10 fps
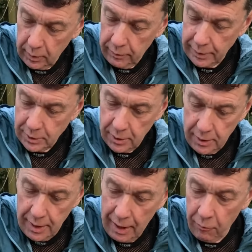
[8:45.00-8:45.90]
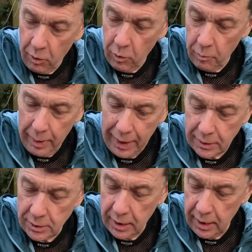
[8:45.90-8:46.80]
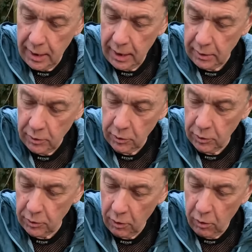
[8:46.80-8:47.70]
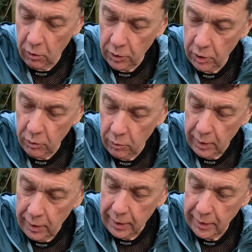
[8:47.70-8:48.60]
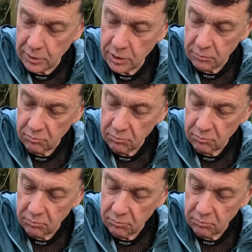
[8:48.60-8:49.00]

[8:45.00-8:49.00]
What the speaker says: this narrow base here, you could argue, is